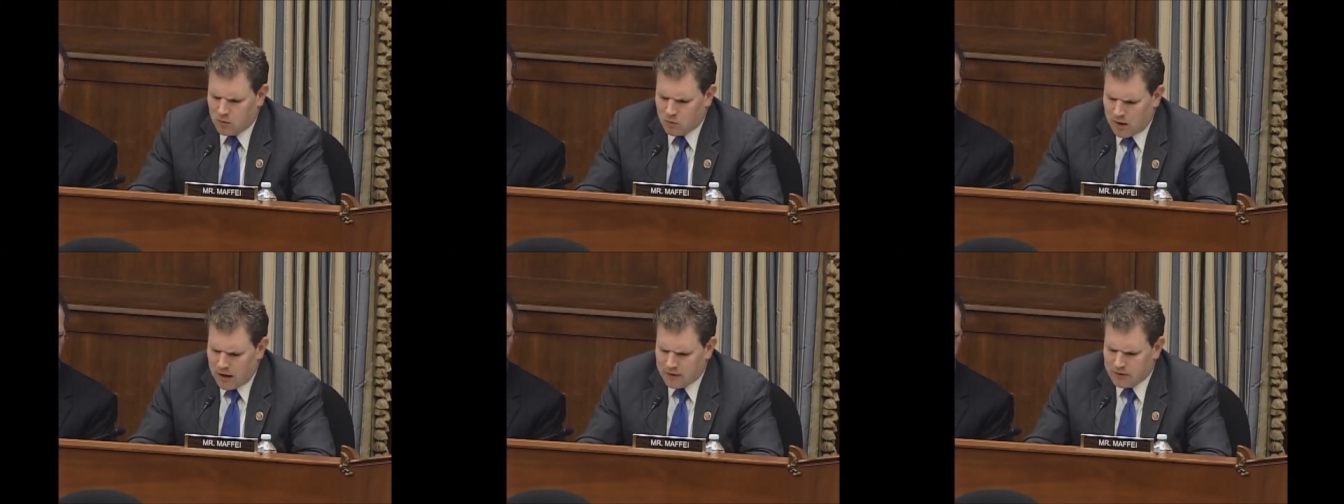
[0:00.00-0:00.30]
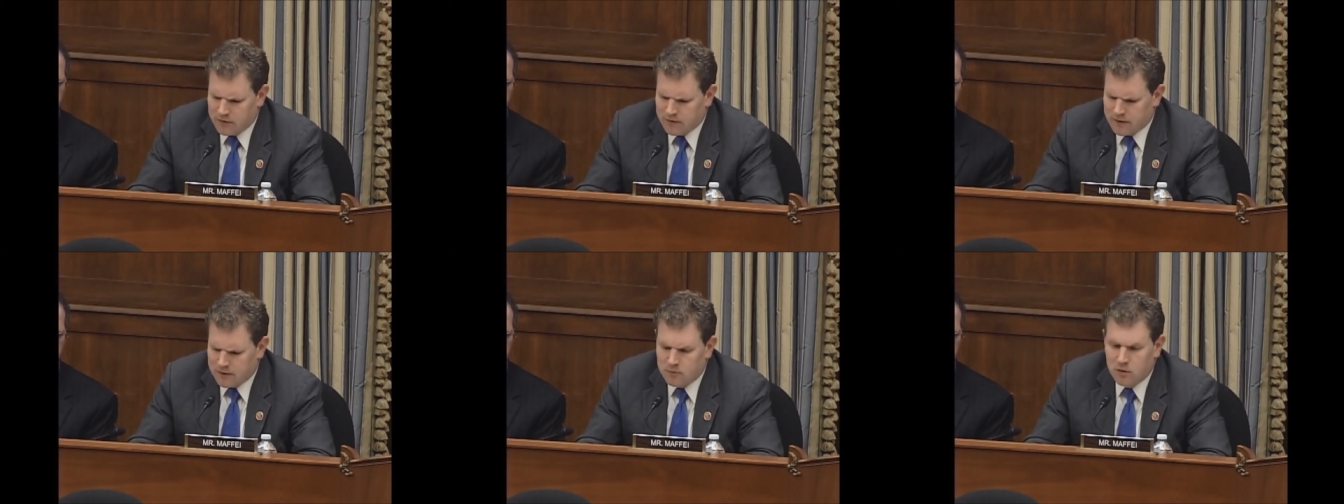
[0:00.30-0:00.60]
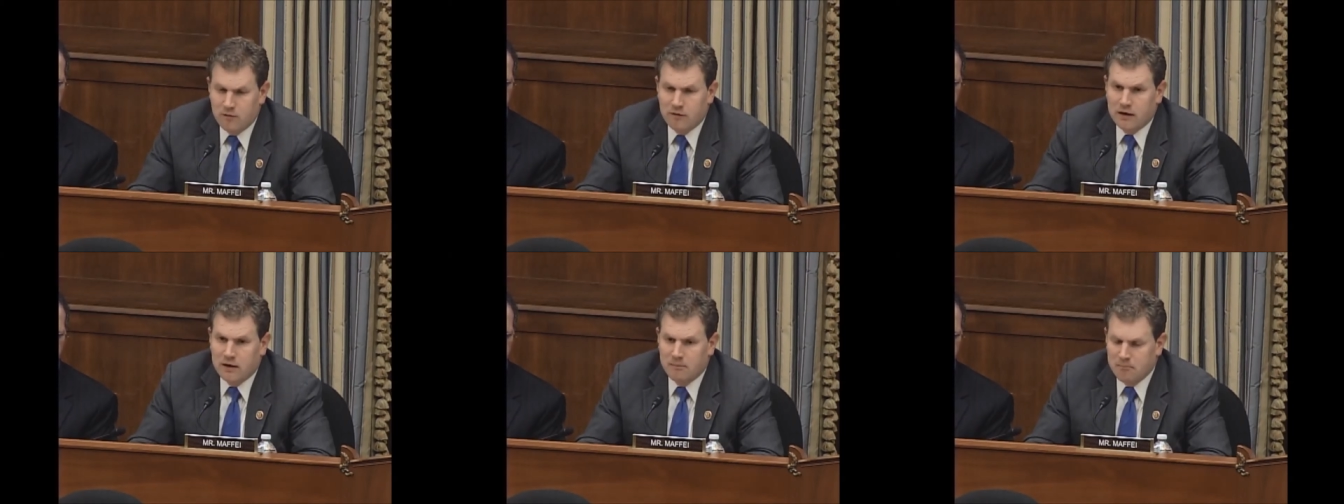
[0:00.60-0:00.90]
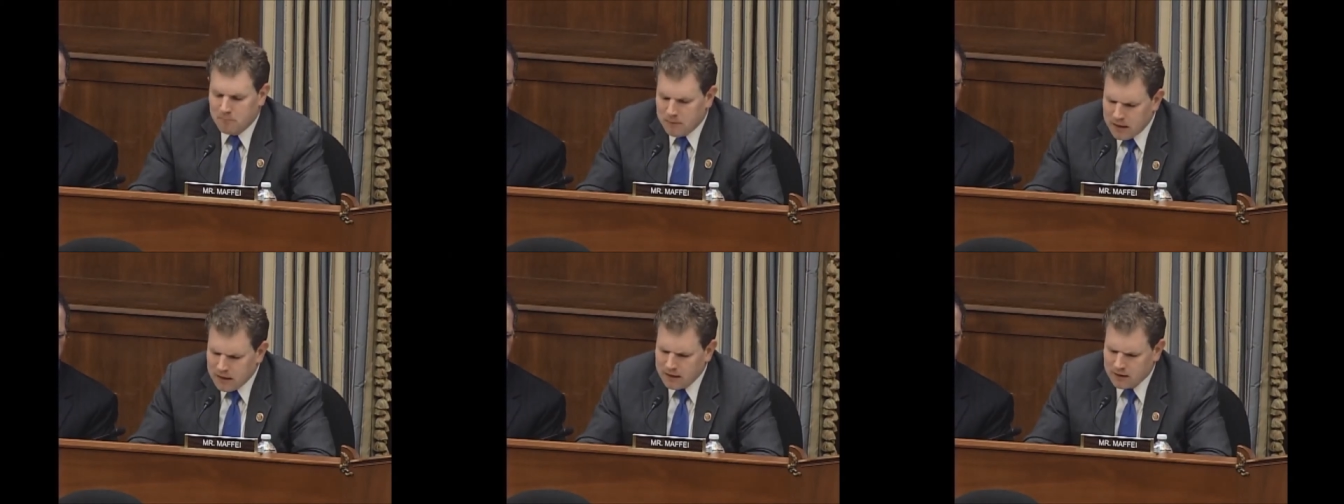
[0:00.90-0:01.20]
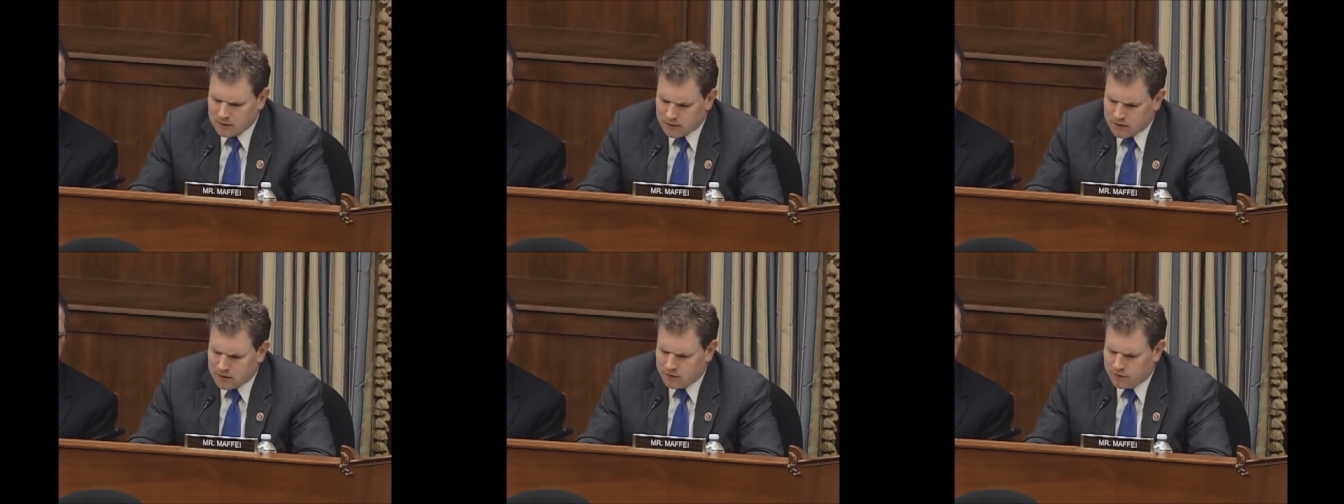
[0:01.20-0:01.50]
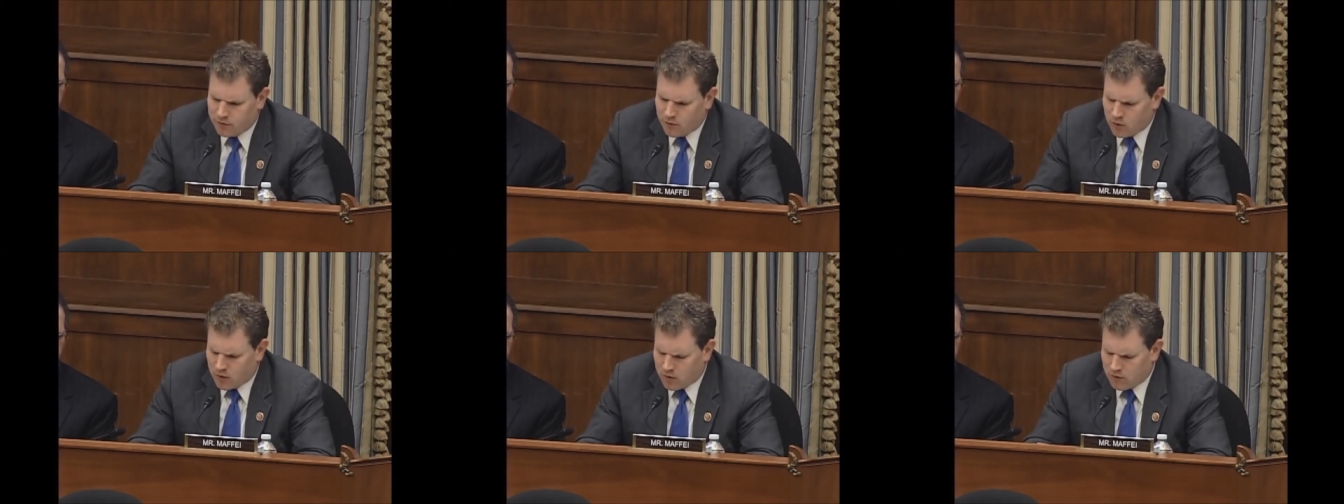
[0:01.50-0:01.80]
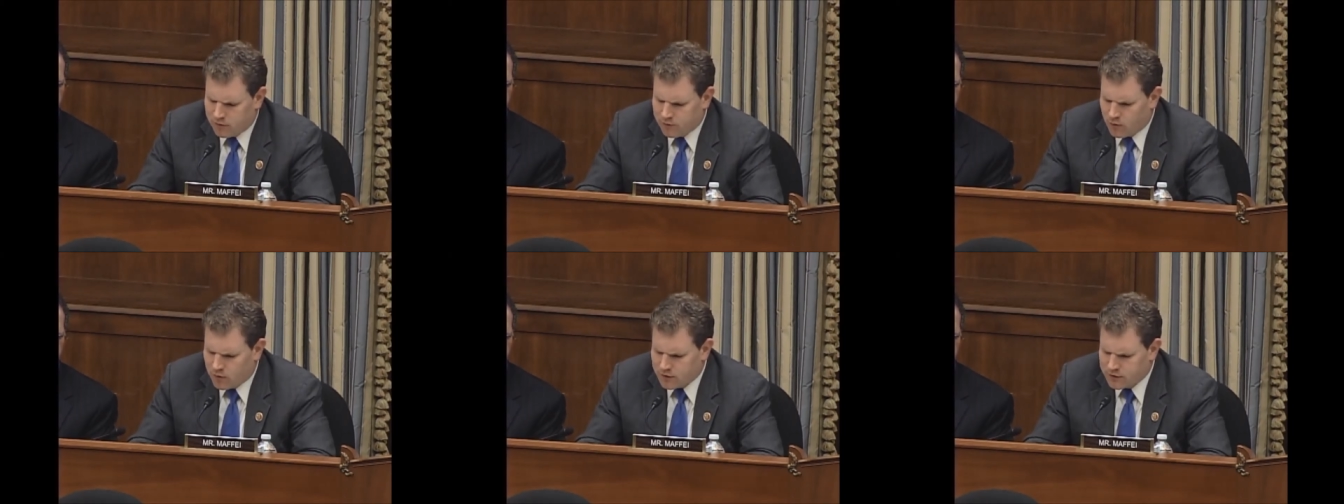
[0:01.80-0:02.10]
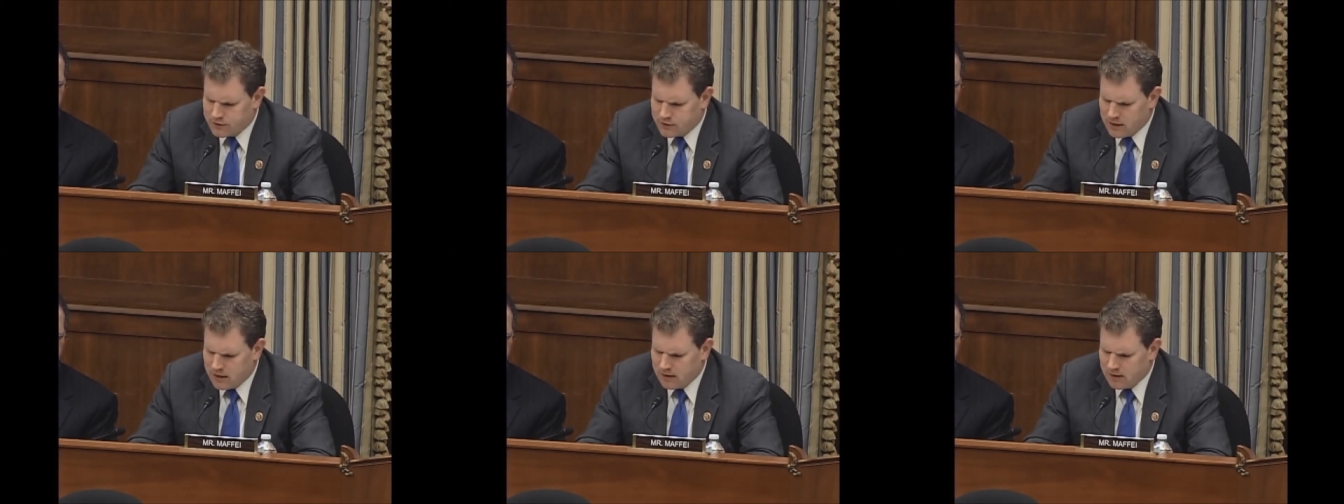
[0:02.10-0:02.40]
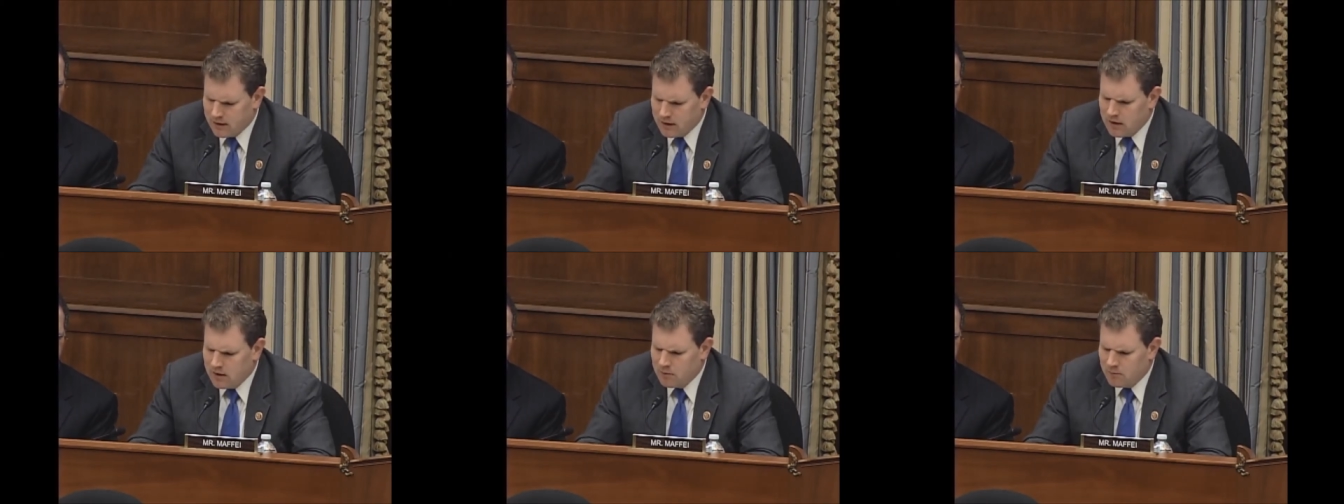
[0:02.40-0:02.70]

rather than moving immediately to 404C,